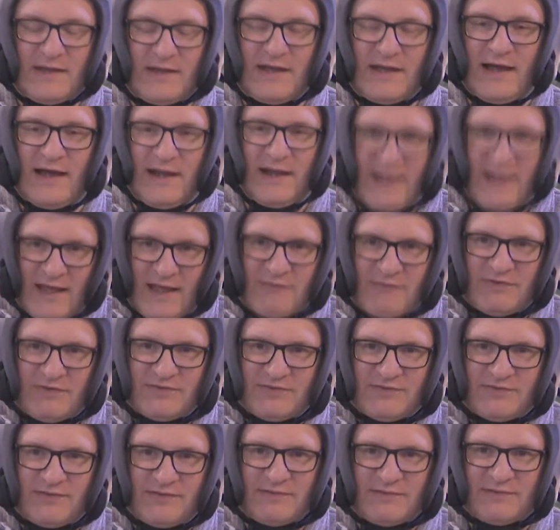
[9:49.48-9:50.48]
And ever
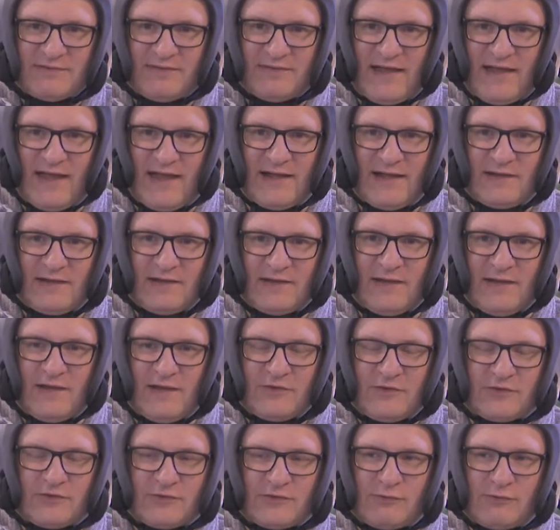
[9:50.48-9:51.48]
since then,
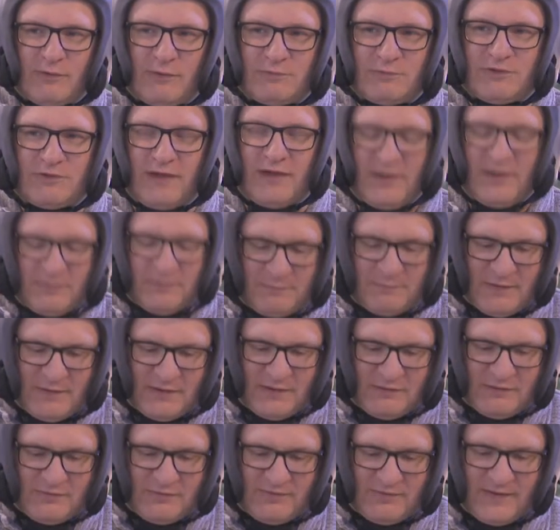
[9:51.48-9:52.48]
Scripture has
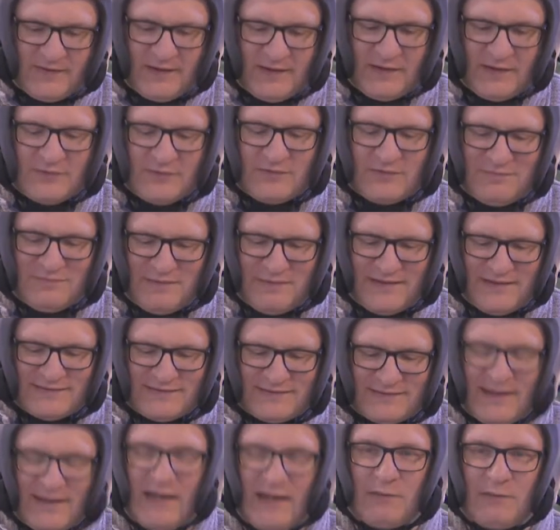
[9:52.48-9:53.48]
been a thing to be
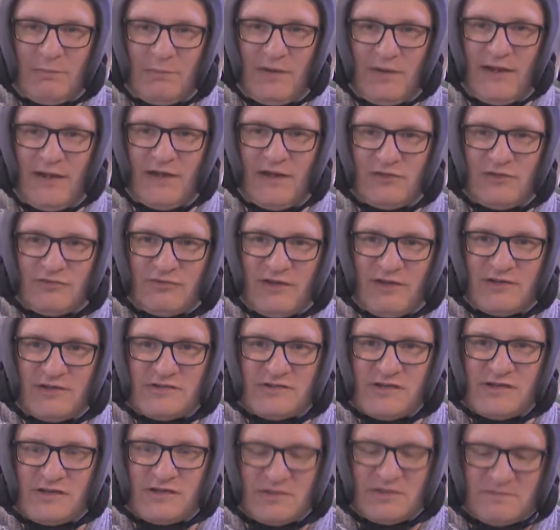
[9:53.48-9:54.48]
deeply
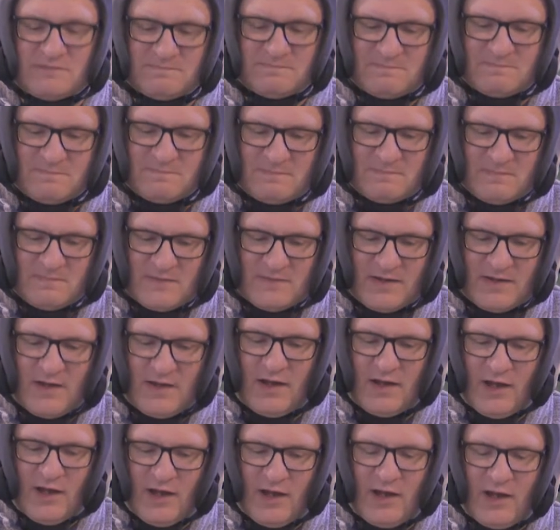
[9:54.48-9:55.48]
treasured,
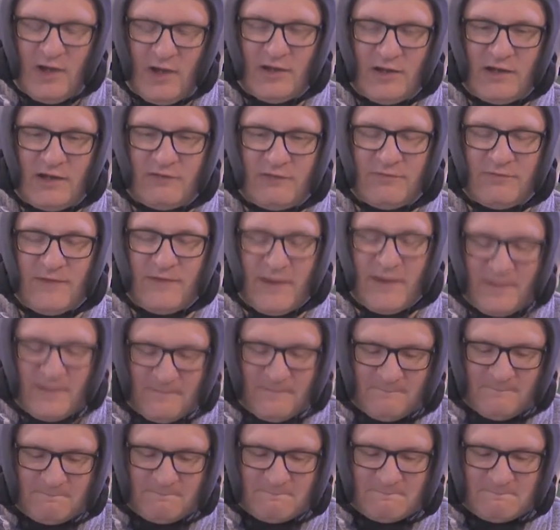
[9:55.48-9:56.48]
a holy thing,
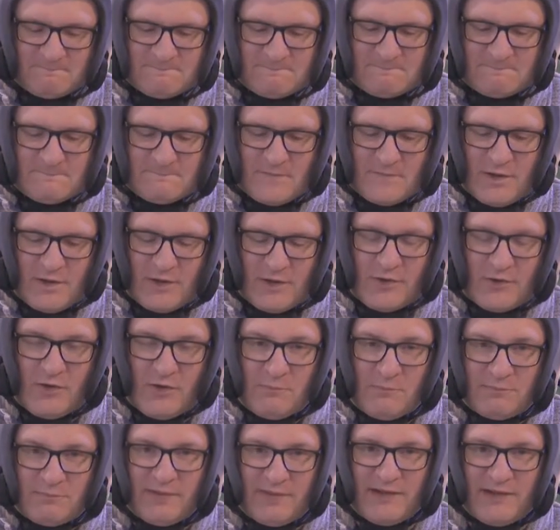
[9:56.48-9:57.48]
a
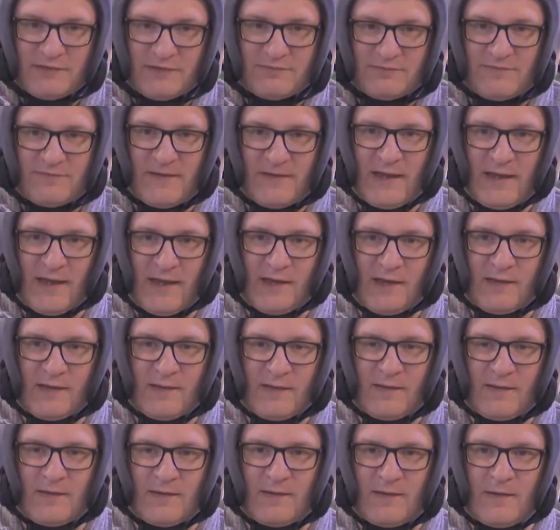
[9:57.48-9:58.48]
complex thing,
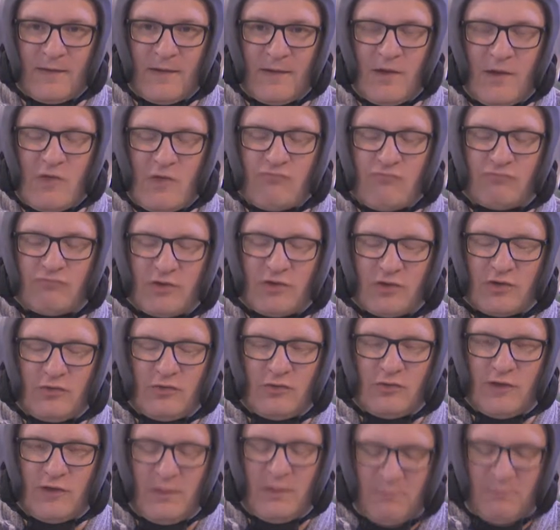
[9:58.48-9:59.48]

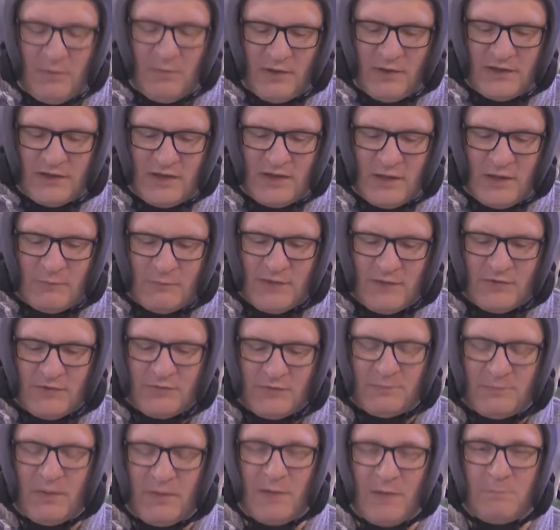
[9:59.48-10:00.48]
recorded by
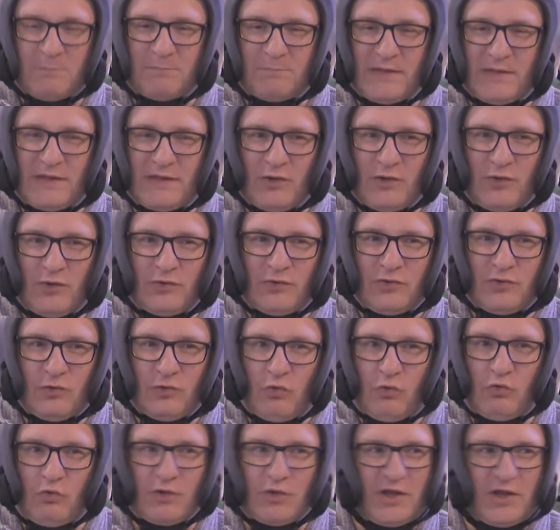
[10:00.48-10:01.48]
humans, but beyond
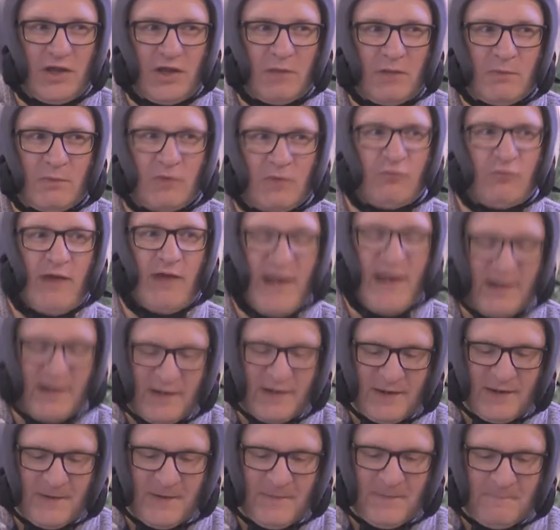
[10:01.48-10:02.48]
all human
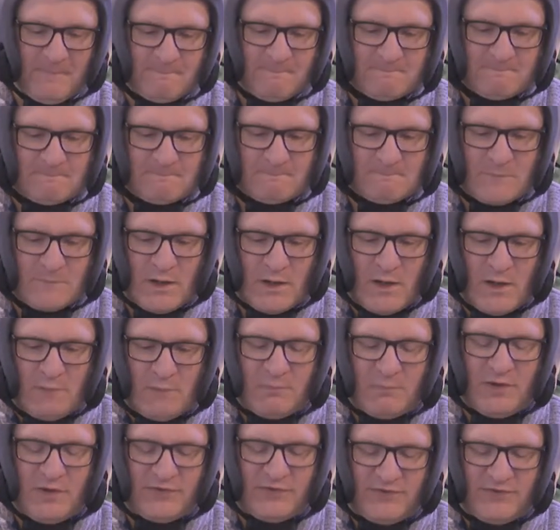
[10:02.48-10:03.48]
reckoning,
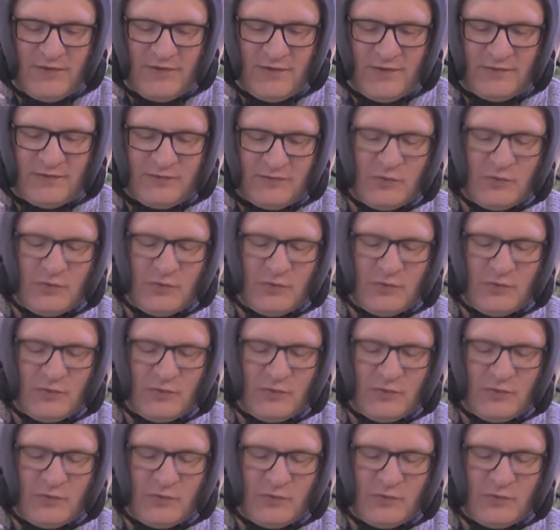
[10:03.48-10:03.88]
by turns